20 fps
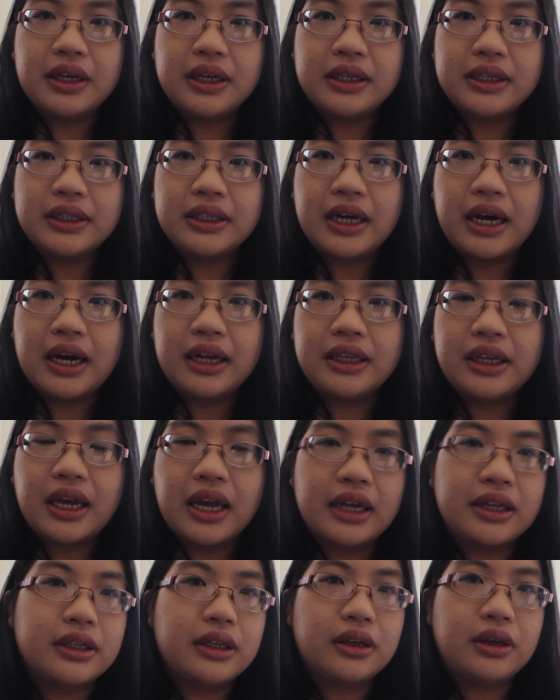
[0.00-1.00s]
is that the
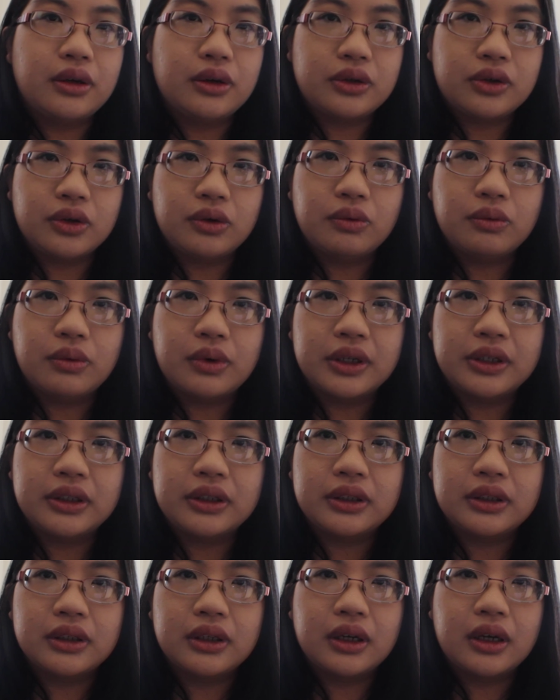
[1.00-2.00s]
execution
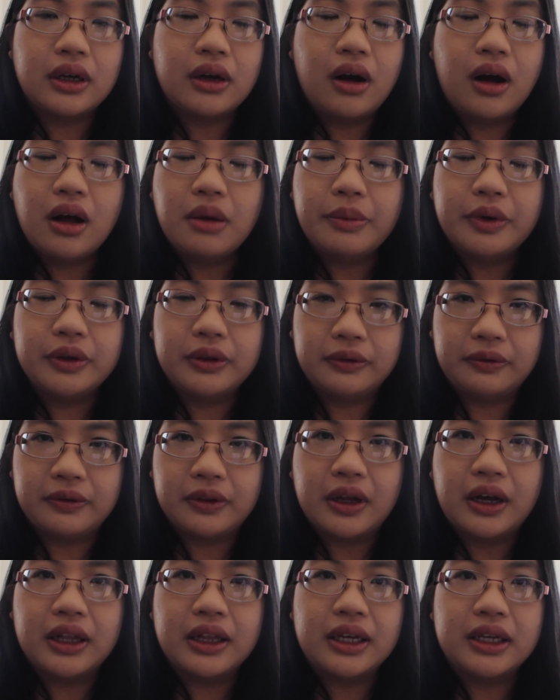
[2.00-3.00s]
was almost
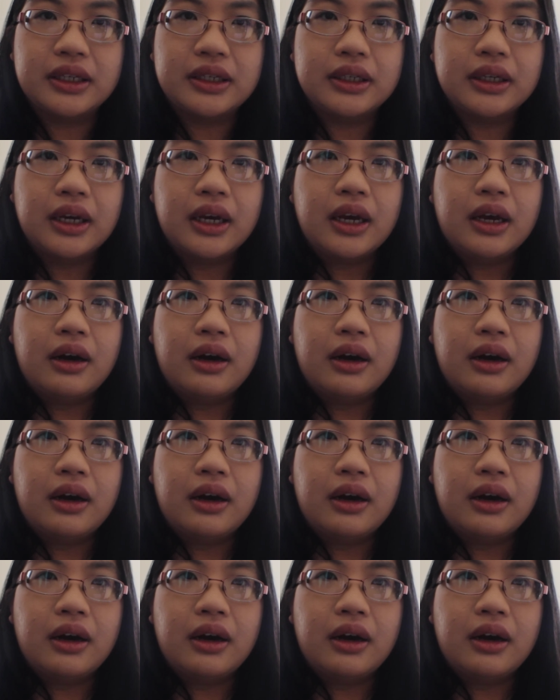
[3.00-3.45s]
flawless.